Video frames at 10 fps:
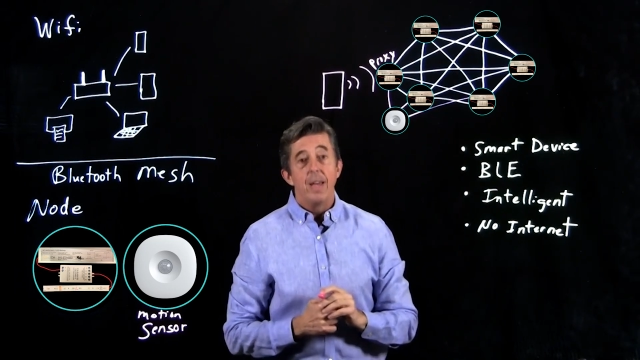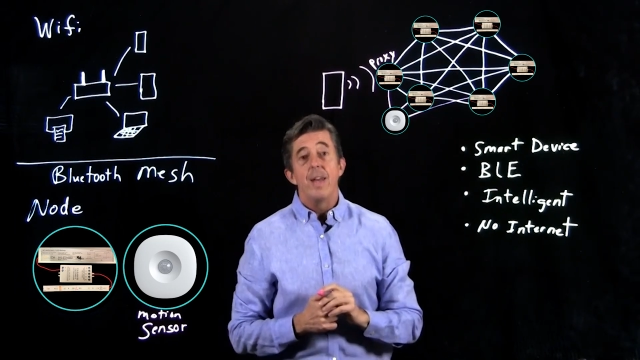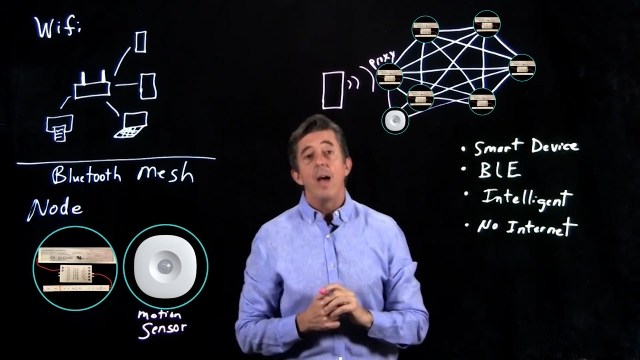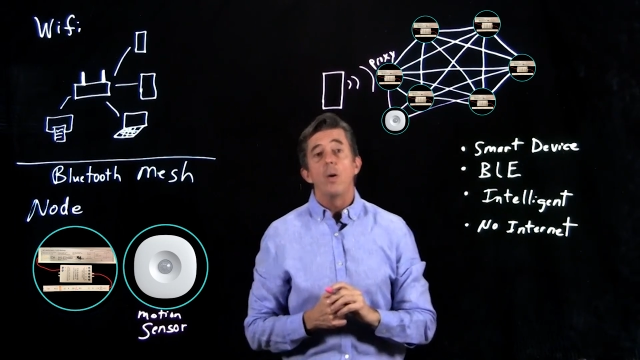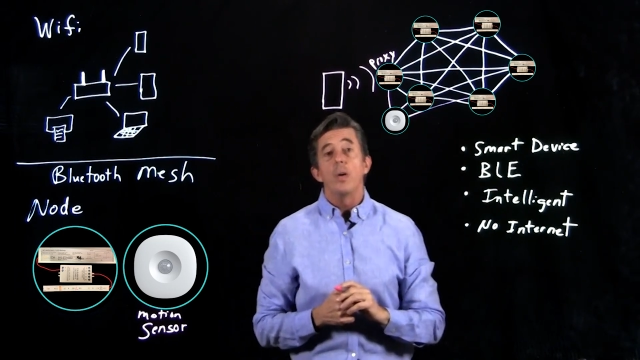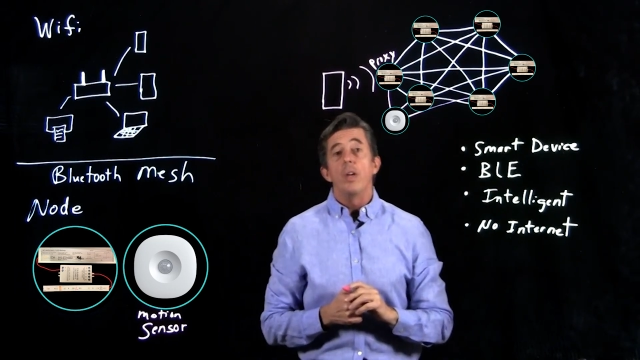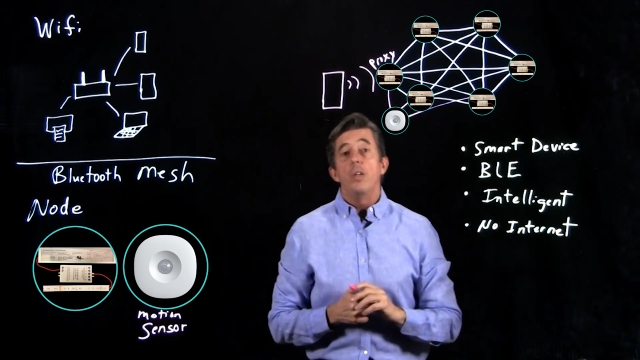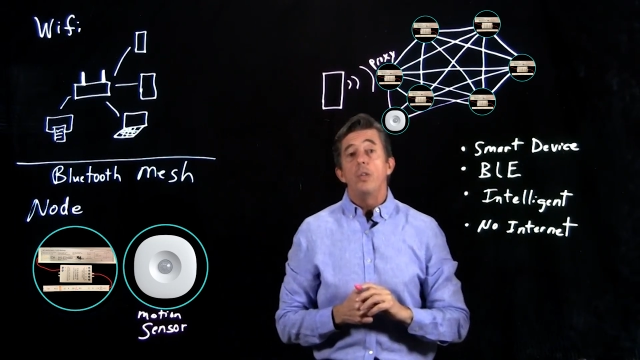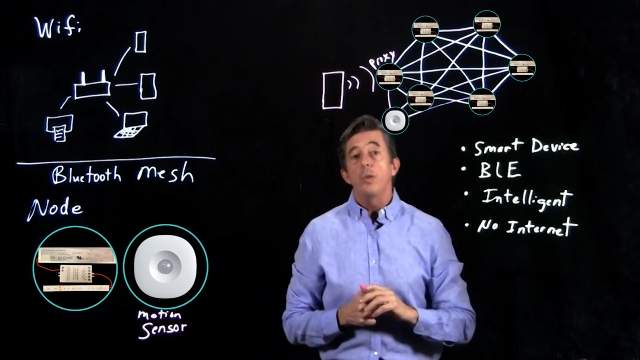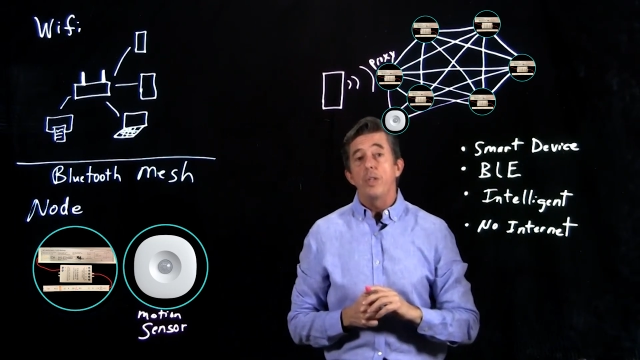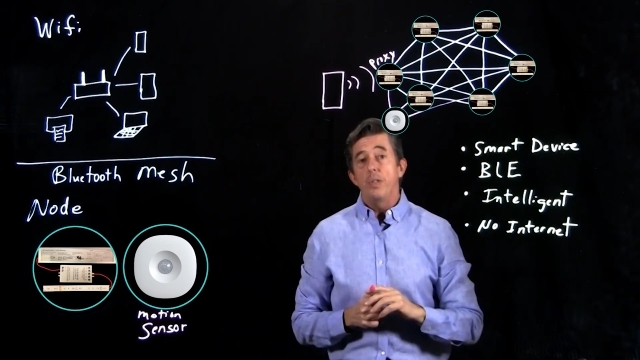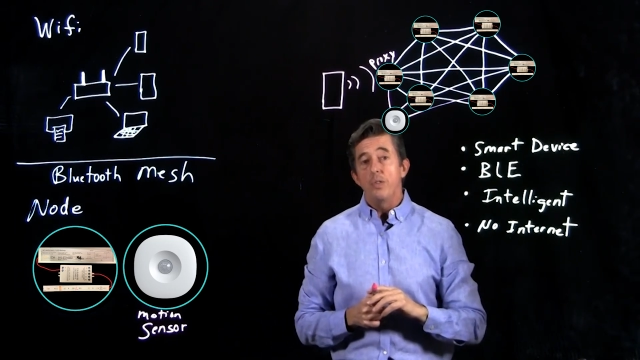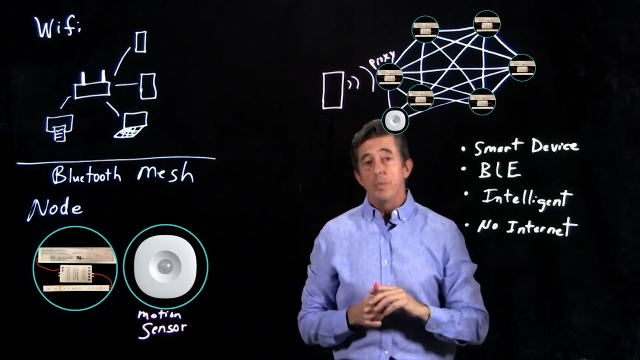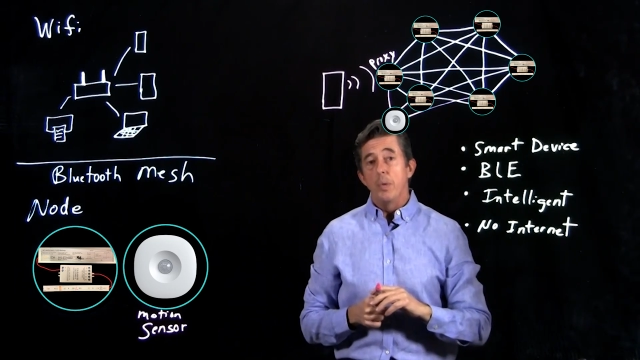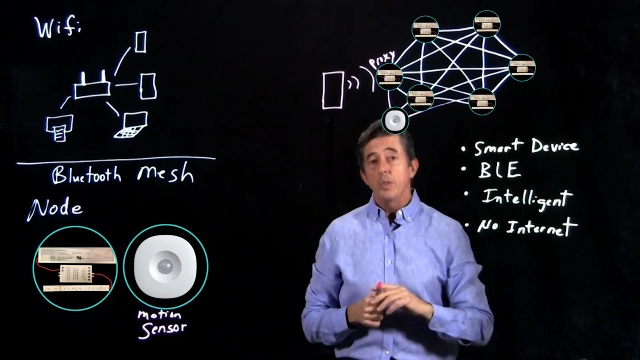Now, you can
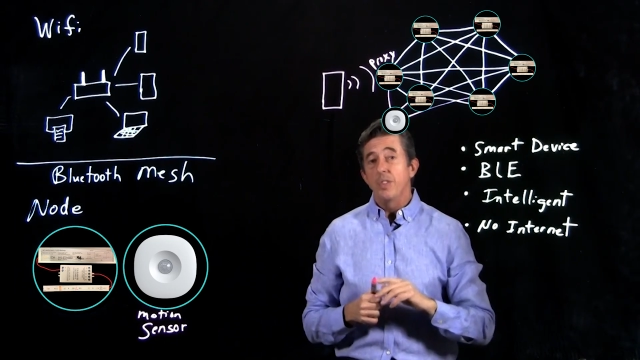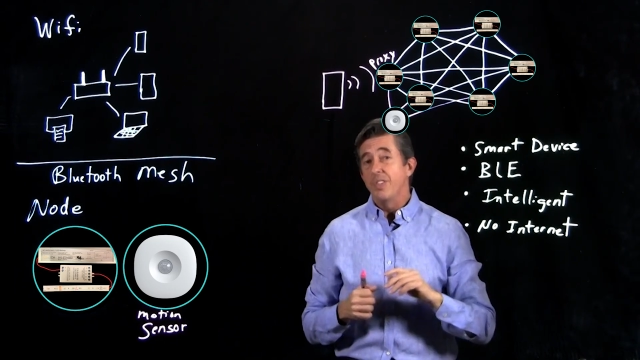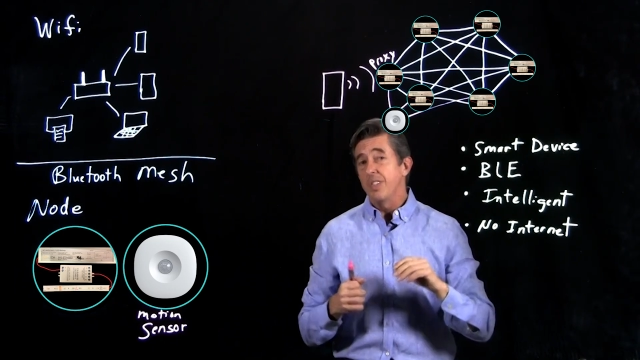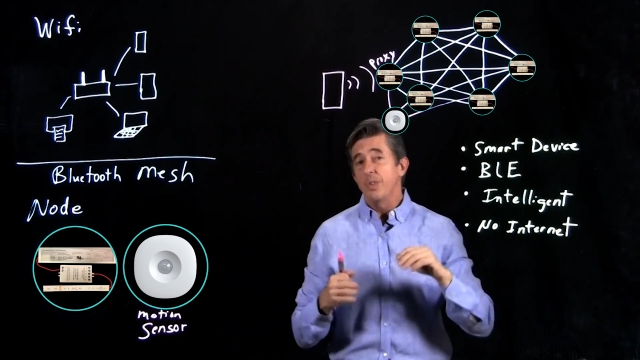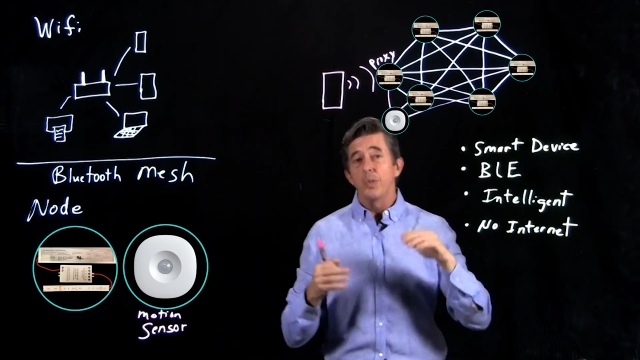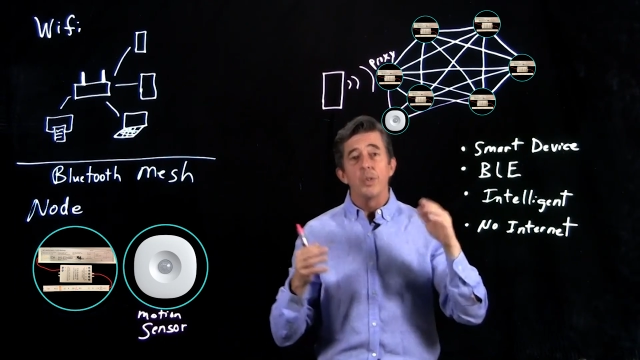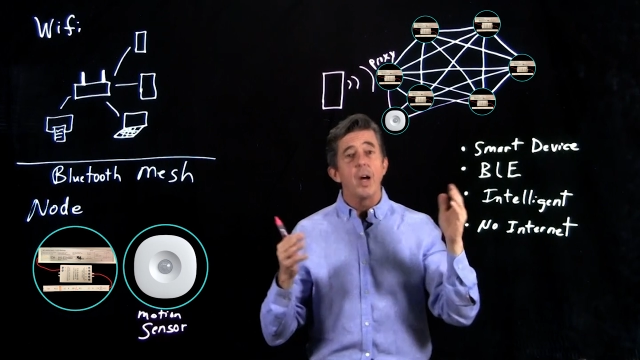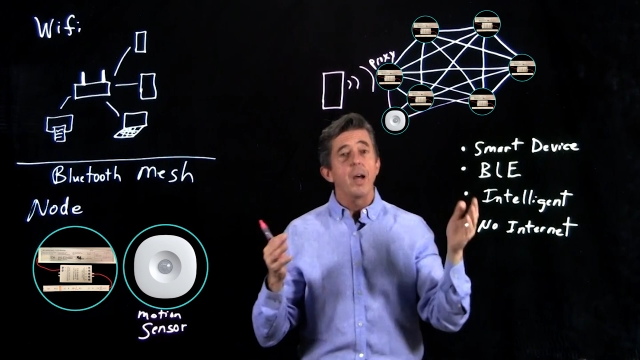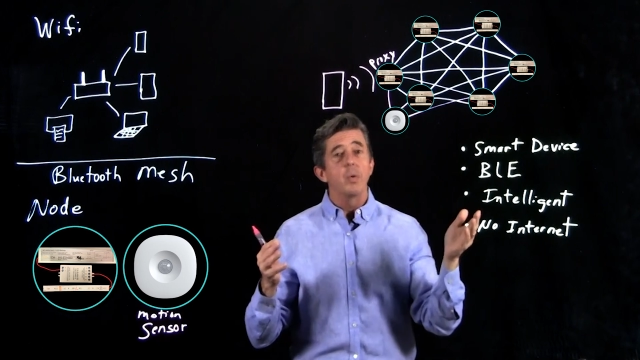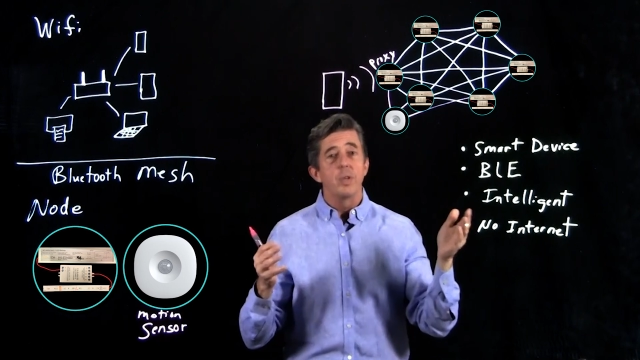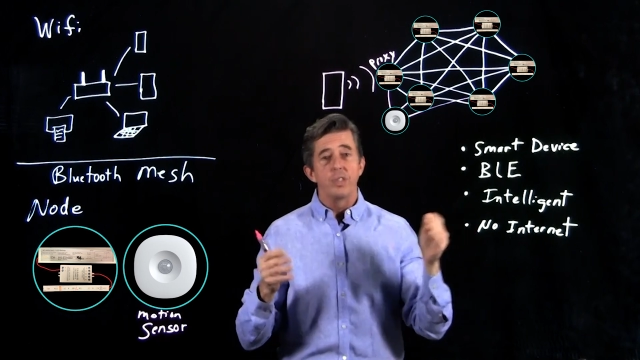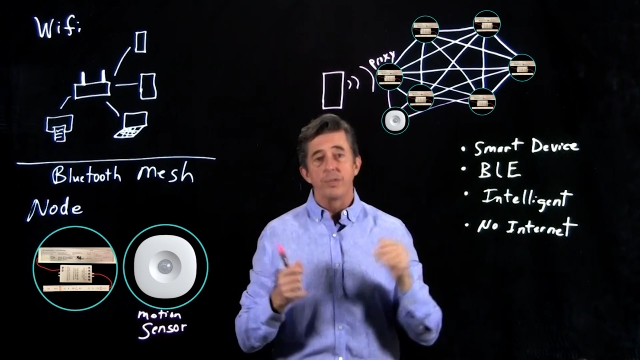use the motion sensor a lot of ways.